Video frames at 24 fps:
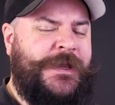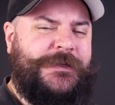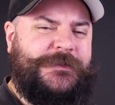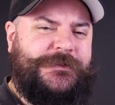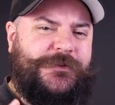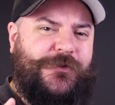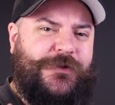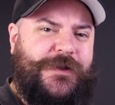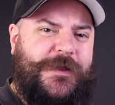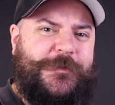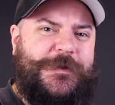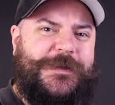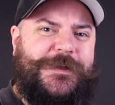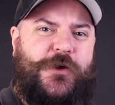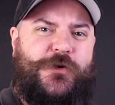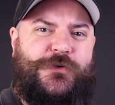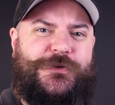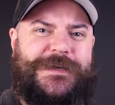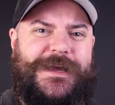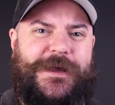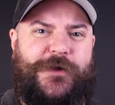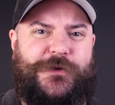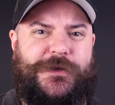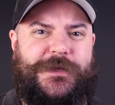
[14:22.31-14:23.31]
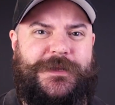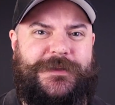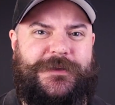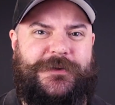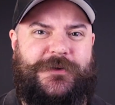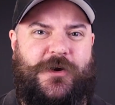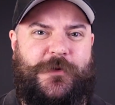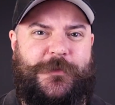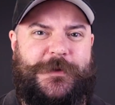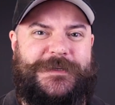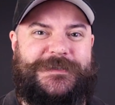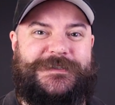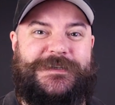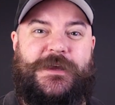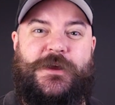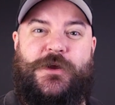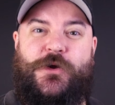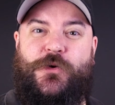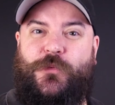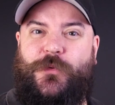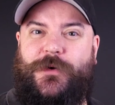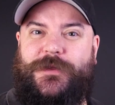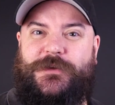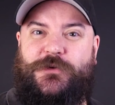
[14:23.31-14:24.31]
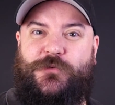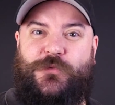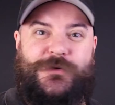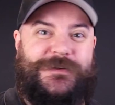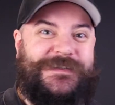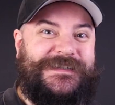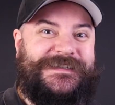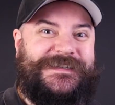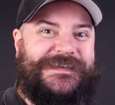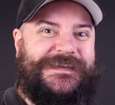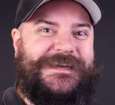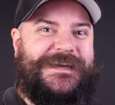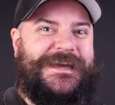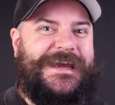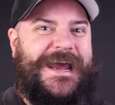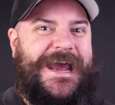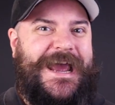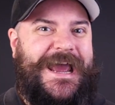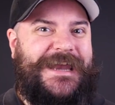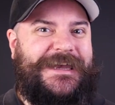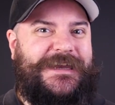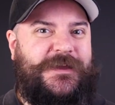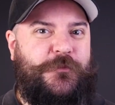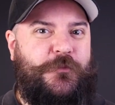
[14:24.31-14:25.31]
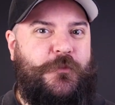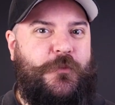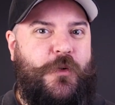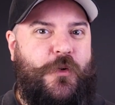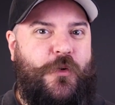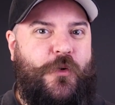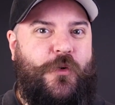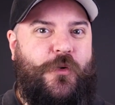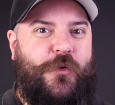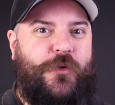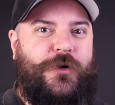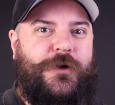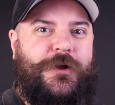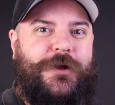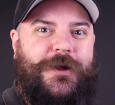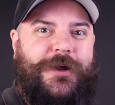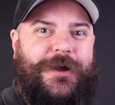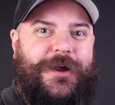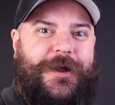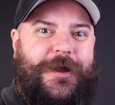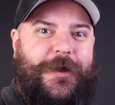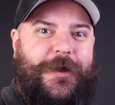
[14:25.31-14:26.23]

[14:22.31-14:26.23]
So let me know down in the comments whether you want to see any more